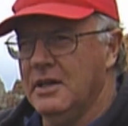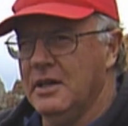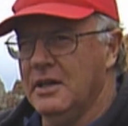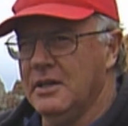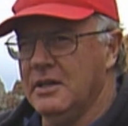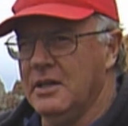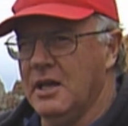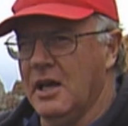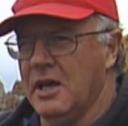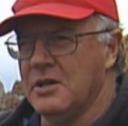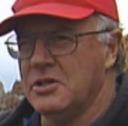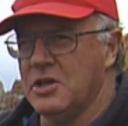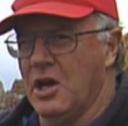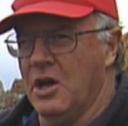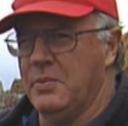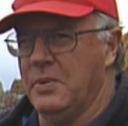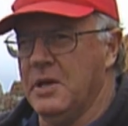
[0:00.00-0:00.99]
and
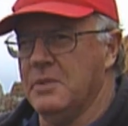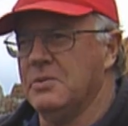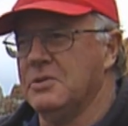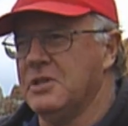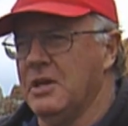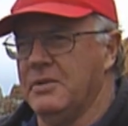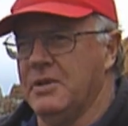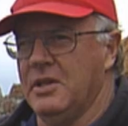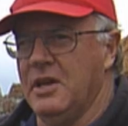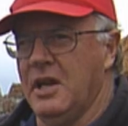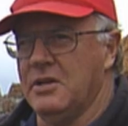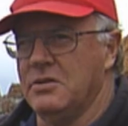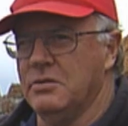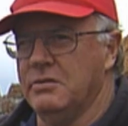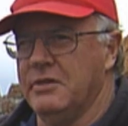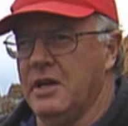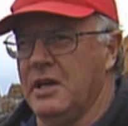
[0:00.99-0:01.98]
show people some of the
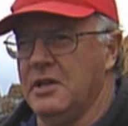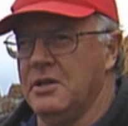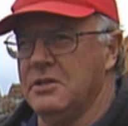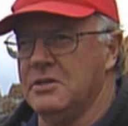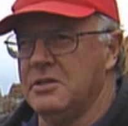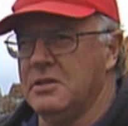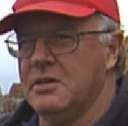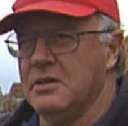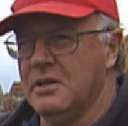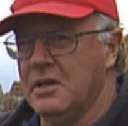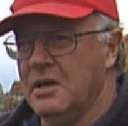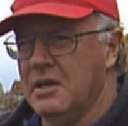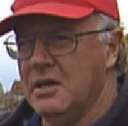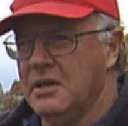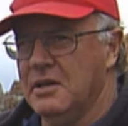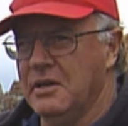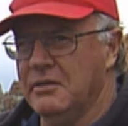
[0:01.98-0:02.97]
natural values
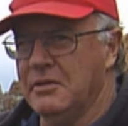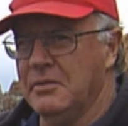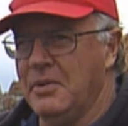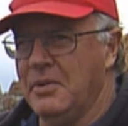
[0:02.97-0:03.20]
of the